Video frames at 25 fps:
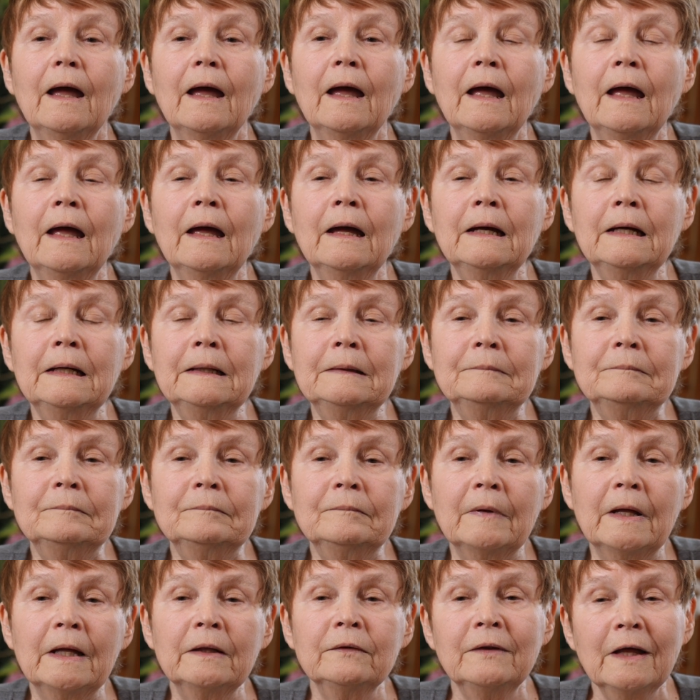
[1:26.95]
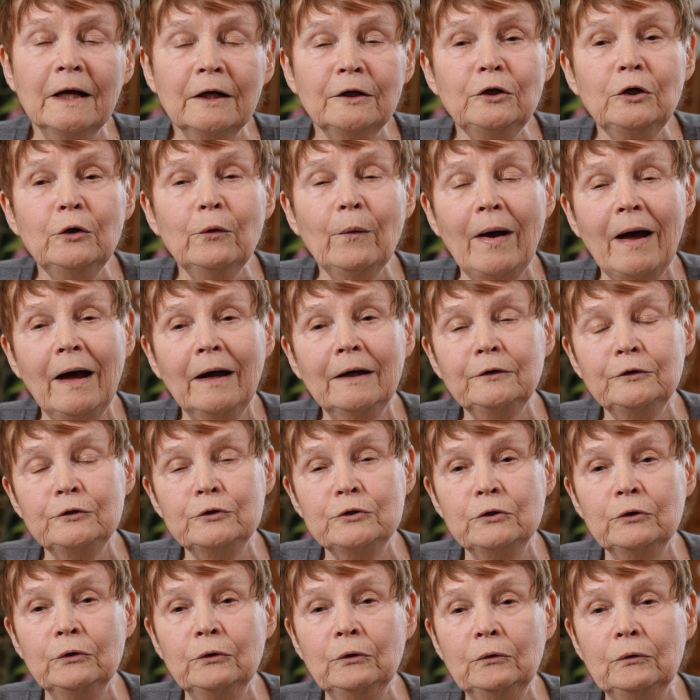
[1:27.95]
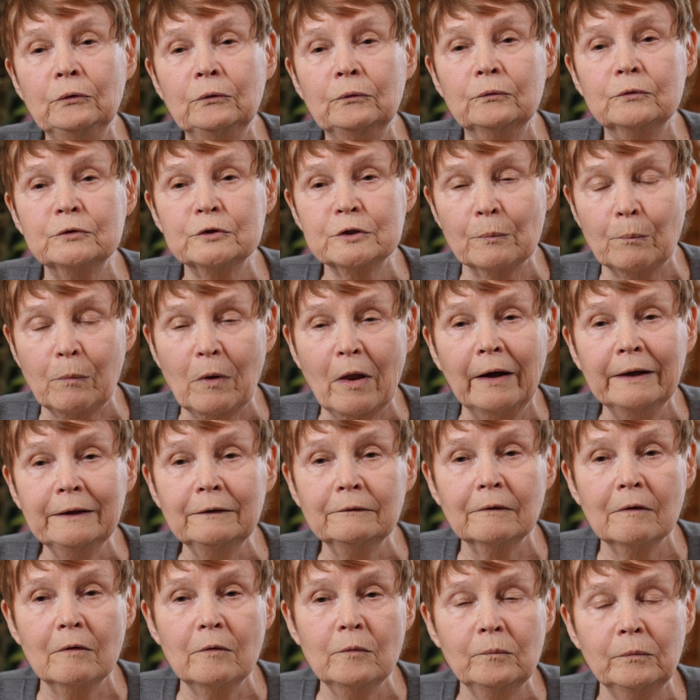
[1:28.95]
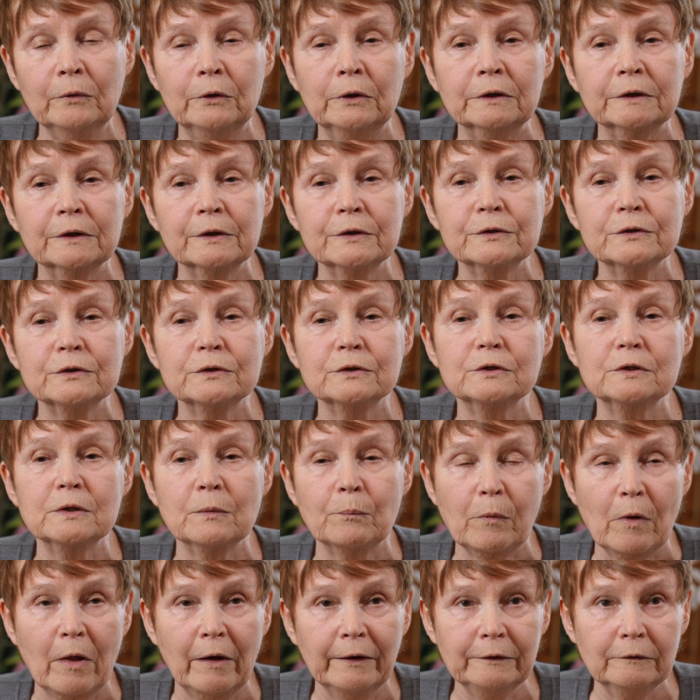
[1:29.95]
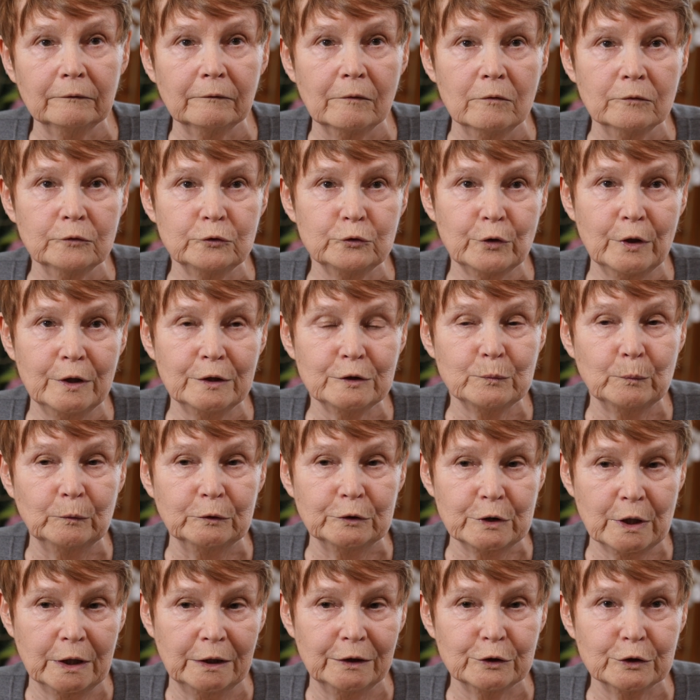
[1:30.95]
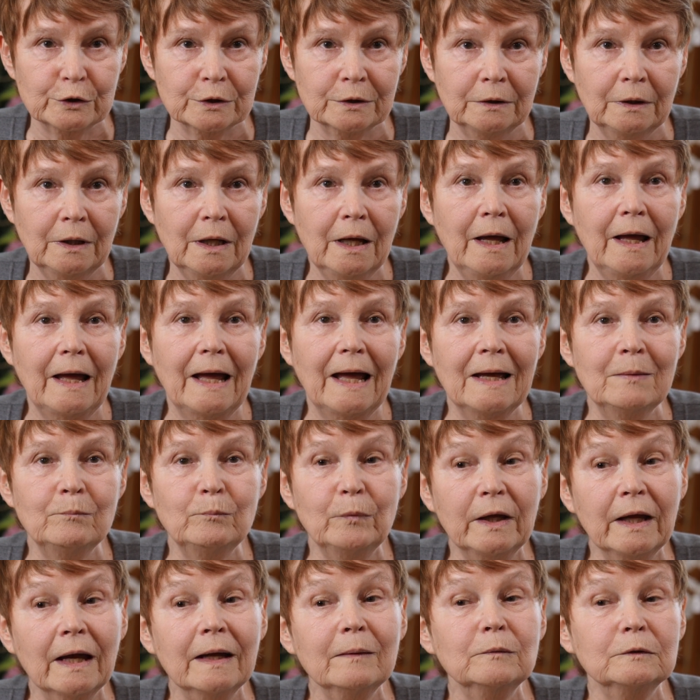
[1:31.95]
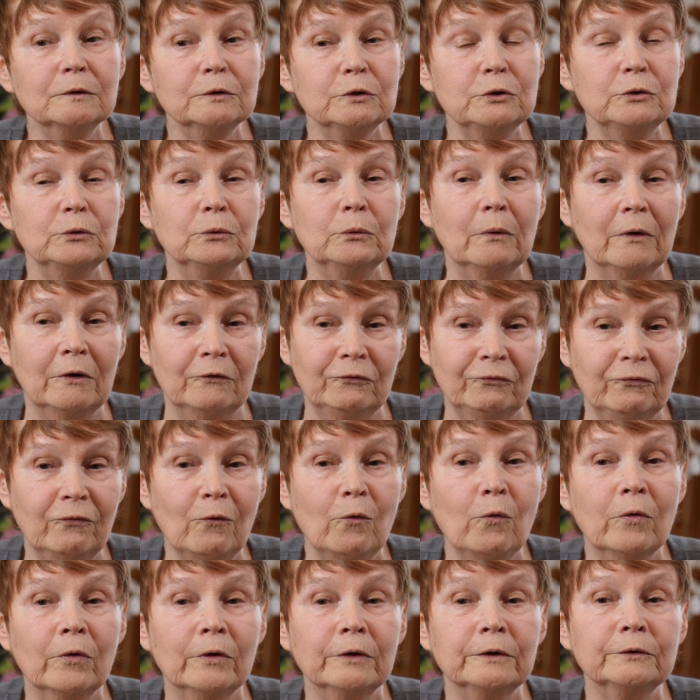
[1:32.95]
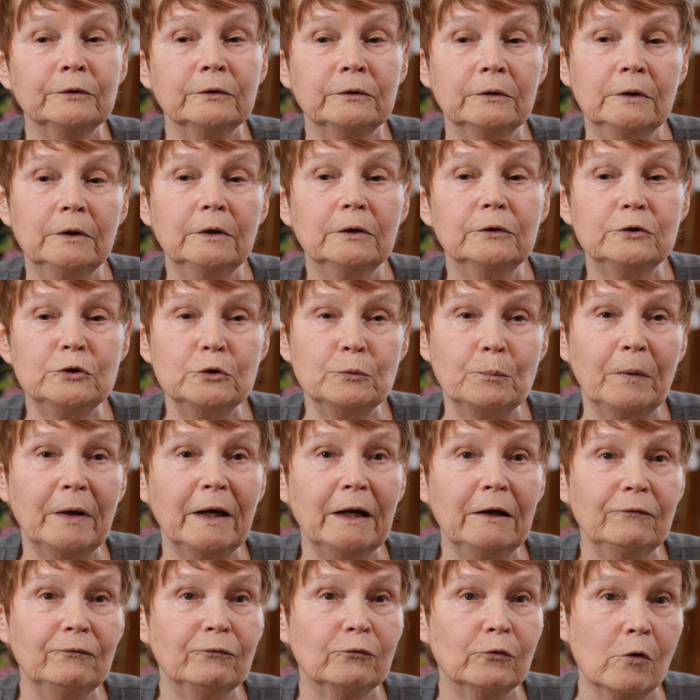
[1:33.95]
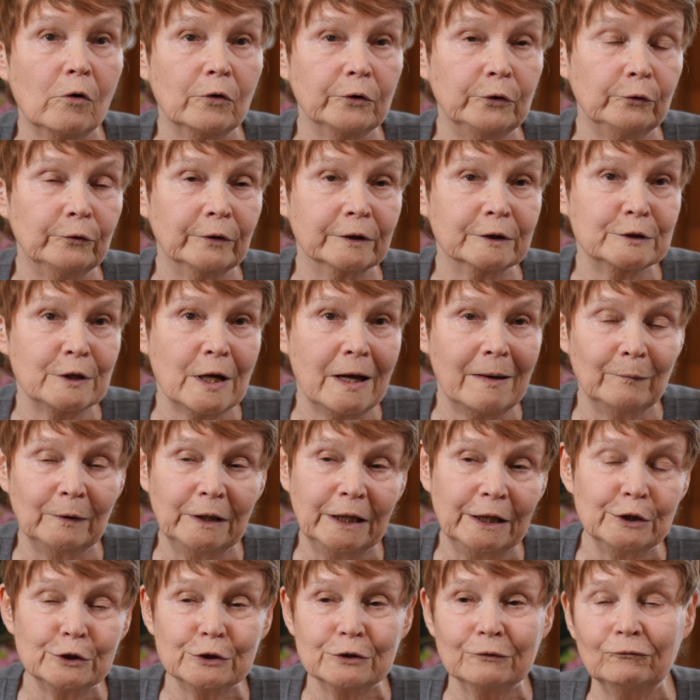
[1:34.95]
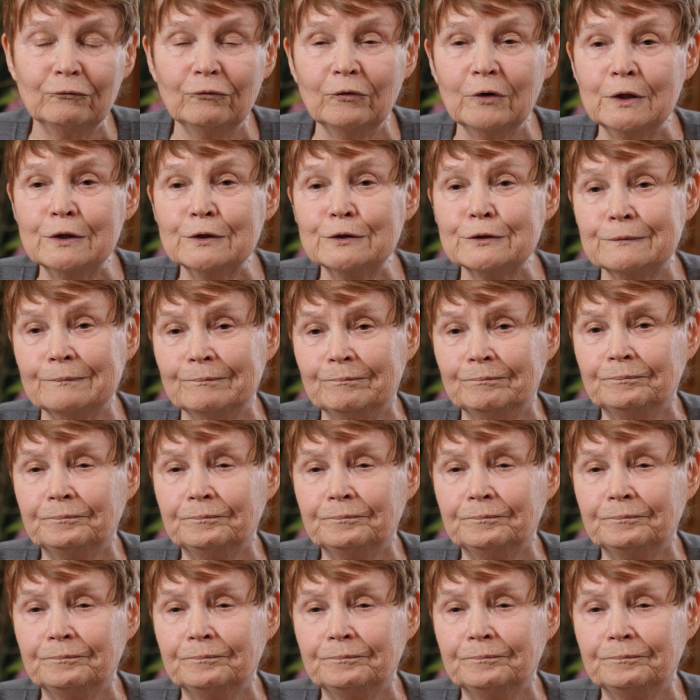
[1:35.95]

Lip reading: Then you had to supply your own books, supply your own transportation, and be able to afford to pay for all your examination fees.